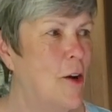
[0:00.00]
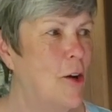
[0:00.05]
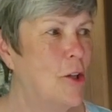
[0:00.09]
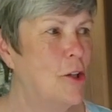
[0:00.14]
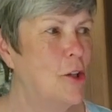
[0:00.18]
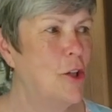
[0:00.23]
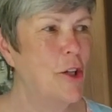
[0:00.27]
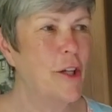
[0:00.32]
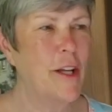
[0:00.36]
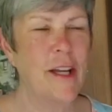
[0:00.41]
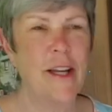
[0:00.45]

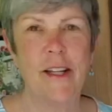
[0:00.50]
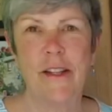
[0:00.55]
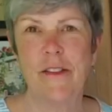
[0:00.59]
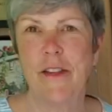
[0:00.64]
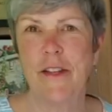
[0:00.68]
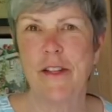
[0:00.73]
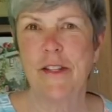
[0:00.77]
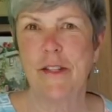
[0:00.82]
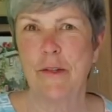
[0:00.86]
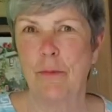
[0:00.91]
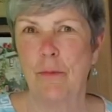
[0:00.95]
look at
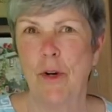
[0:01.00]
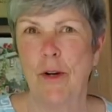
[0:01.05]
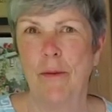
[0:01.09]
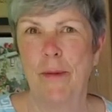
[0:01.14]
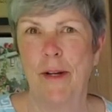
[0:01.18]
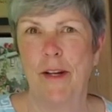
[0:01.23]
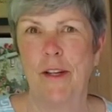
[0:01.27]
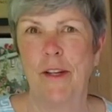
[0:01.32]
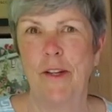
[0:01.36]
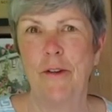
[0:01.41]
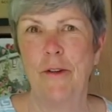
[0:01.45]
this
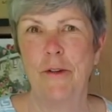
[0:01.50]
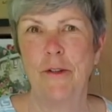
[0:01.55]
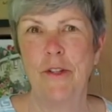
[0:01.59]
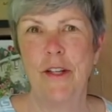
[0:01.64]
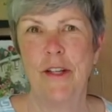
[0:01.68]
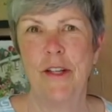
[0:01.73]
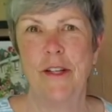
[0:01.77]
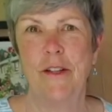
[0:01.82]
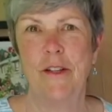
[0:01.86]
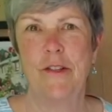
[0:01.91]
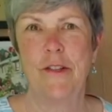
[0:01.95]
woman who
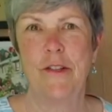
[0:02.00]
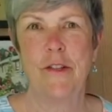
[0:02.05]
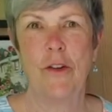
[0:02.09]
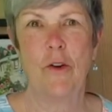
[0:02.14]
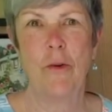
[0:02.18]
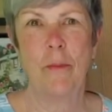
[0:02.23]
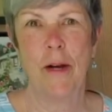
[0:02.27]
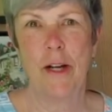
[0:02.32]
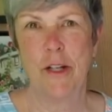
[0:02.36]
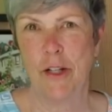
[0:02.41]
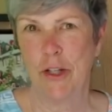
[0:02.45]
did
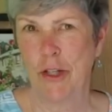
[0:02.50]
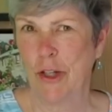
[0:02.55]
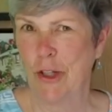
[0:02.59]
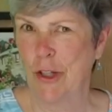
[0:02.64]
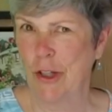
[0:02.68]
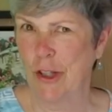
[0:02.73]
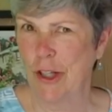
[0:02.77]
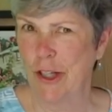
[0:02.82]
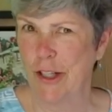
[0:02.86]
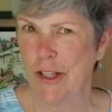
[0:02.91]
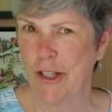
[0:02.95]
so much
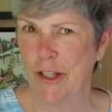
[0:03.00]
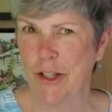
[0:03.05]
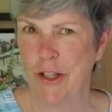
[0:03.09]
good.